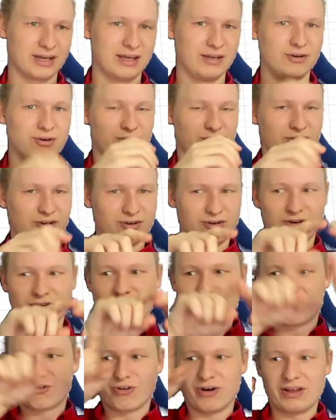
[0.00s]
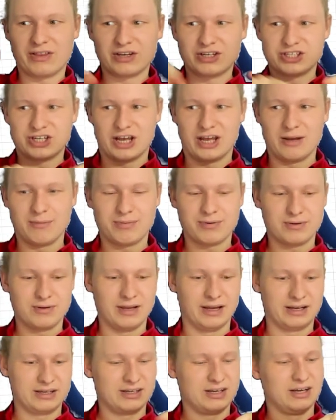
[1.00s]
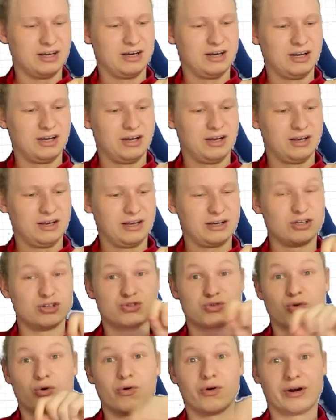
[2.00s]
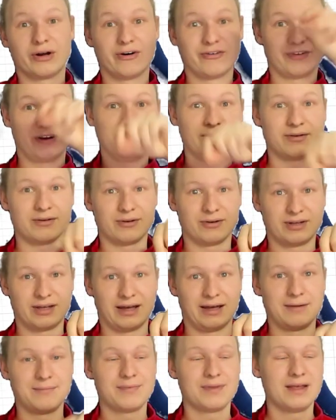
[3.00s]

You've got to create the shape, like a drawing of it, okay?